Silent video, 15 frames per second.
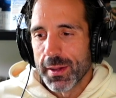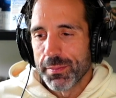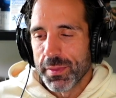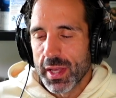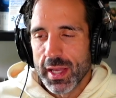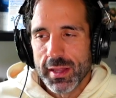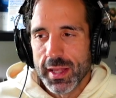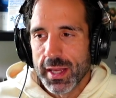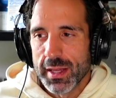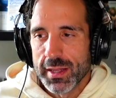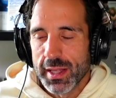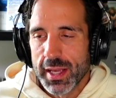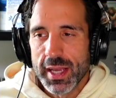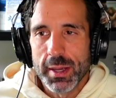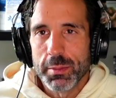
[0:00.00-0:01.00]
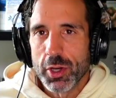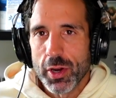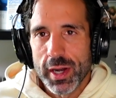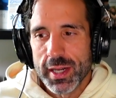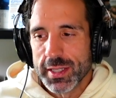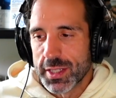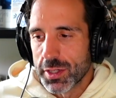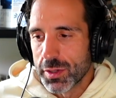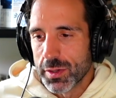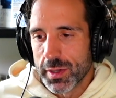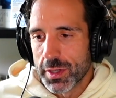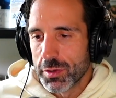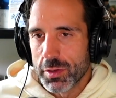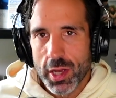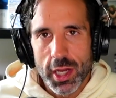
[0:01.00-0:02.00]
they, they, they immigrated to a
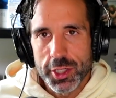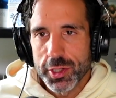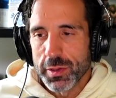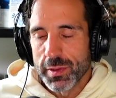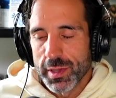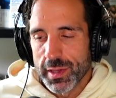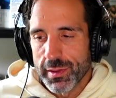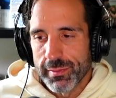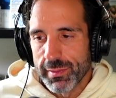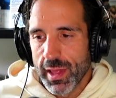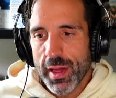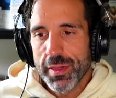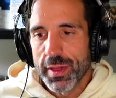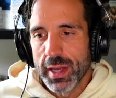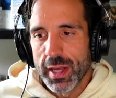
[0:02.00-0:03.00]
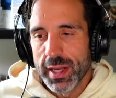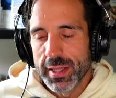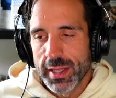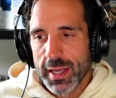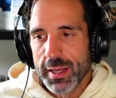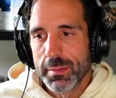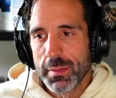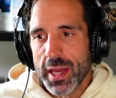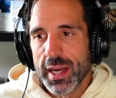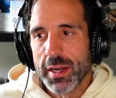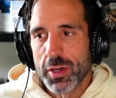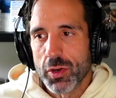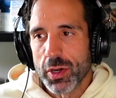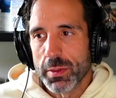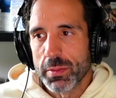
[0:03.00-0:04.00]
new country with nothing, and they made an
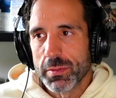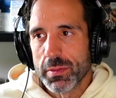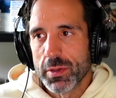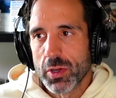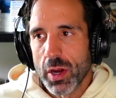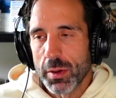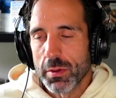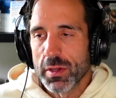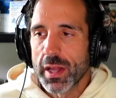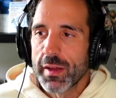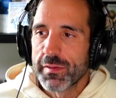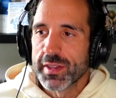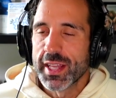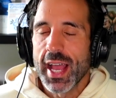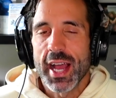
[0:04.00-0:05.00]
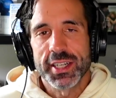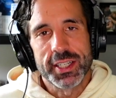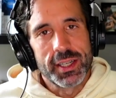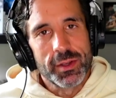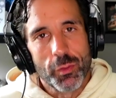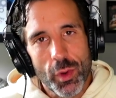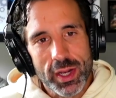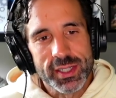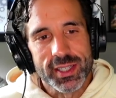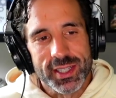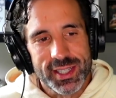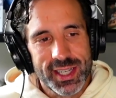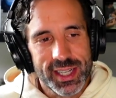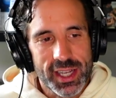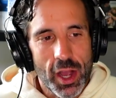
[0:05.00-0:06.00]
incredible, incredible life, and they actually went to
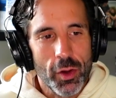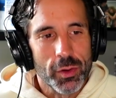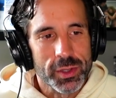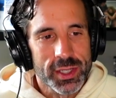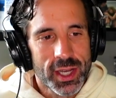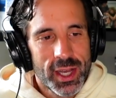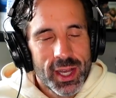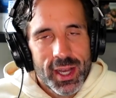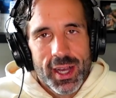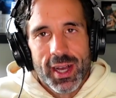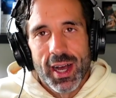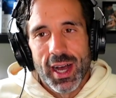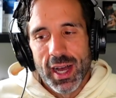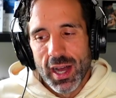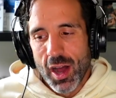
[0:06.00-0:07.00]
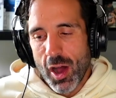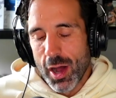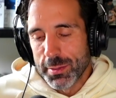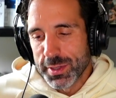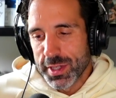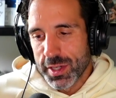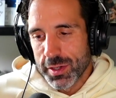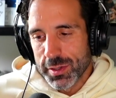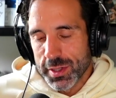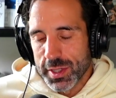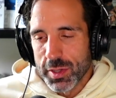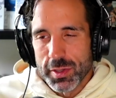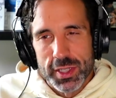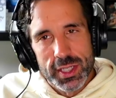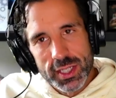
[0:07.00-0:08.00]
seek out uh, obstacles.
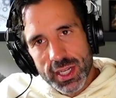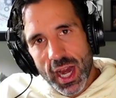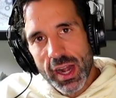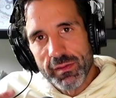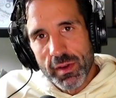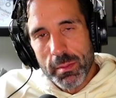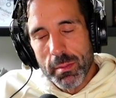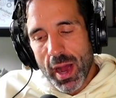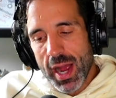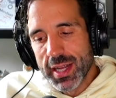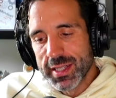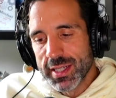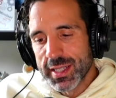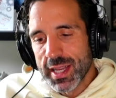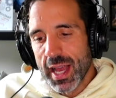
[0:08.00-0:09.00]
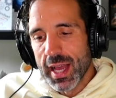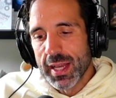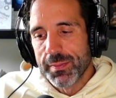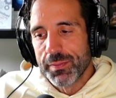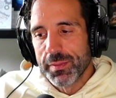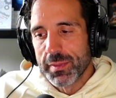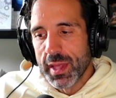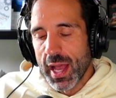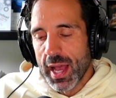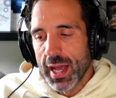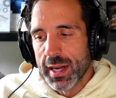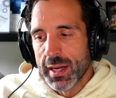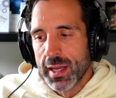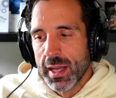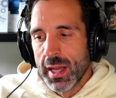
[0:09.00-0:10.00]
So it's just kind of a mindset
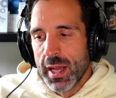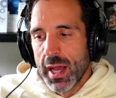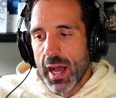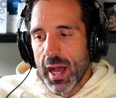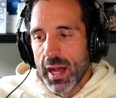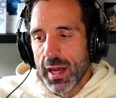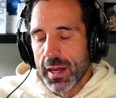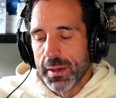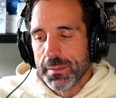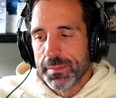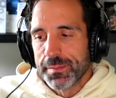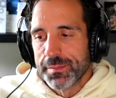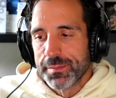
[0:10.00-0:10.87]
that um,